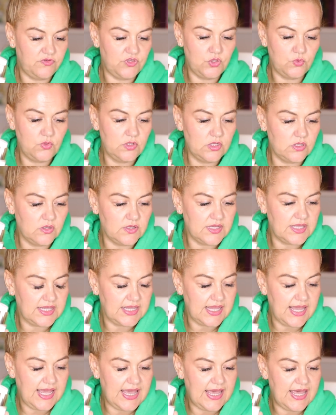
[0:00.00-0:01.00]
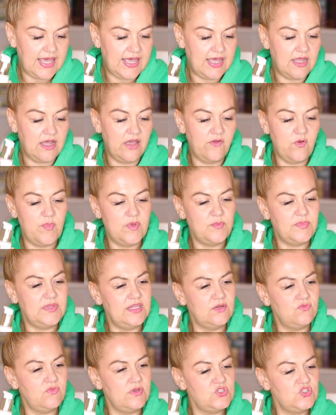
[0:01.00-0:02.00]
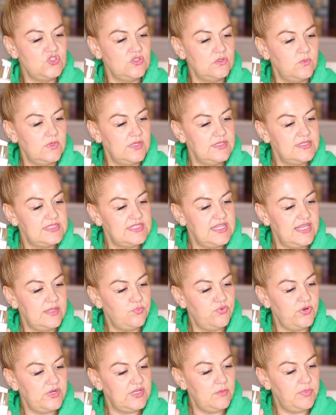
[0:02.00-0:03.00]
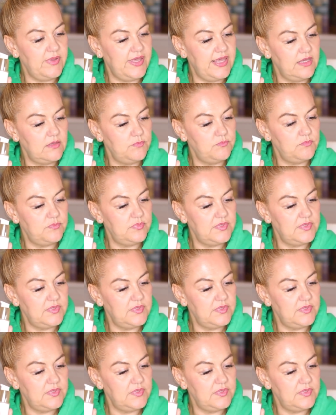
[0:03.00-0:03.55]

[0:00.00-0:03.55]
If you look, uh, I remember the original one said prickly pear,